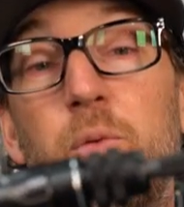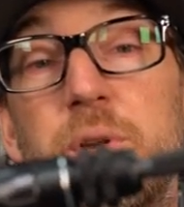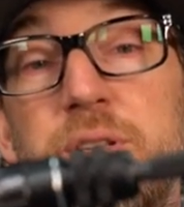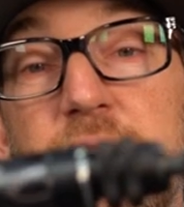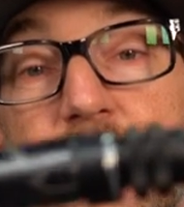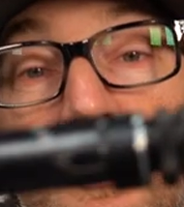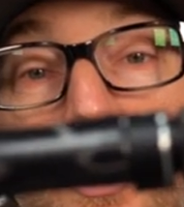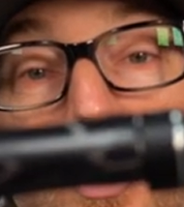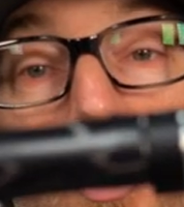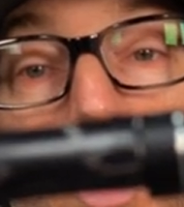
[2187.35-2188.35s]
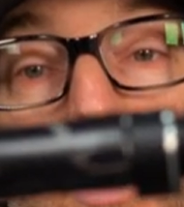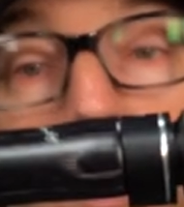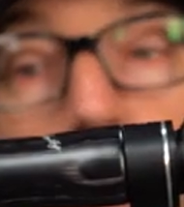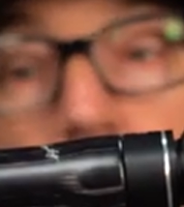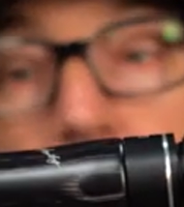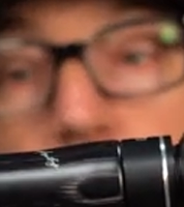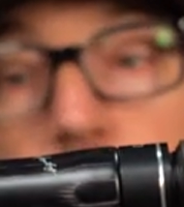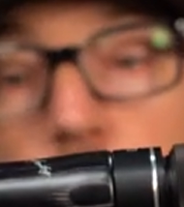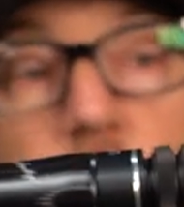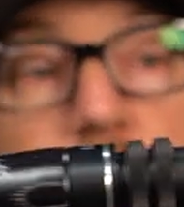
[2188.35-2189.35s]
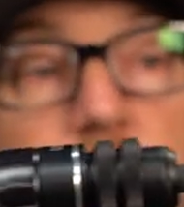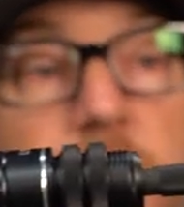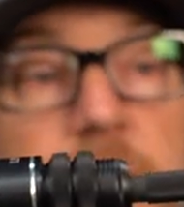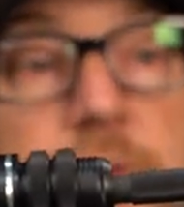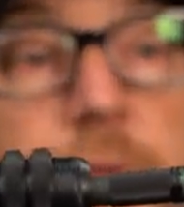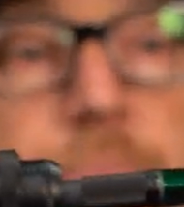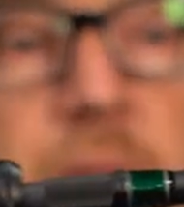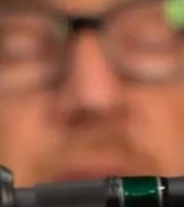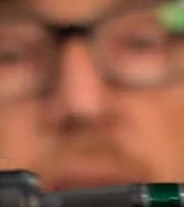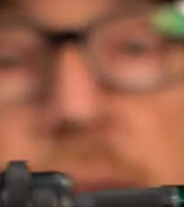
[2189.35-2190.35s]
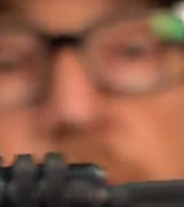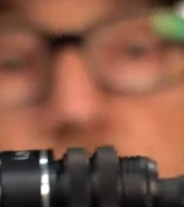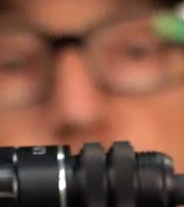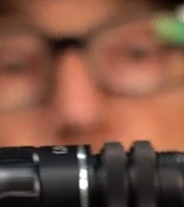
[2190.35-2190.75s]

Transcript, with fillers: we see two brand new offerings in the